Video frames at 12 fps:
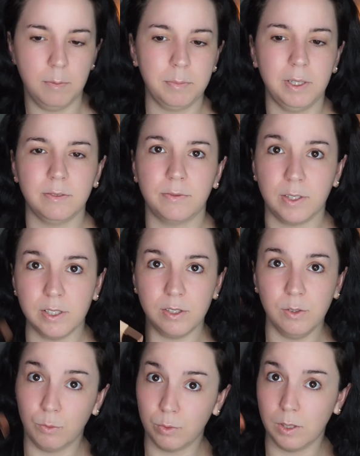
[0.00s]
But first
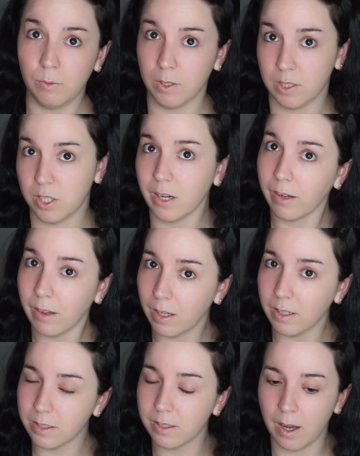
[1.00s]
you really want to shake
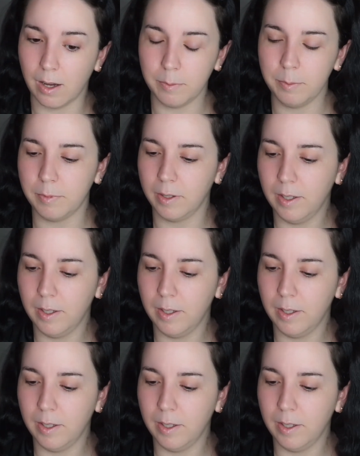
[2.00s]
these up.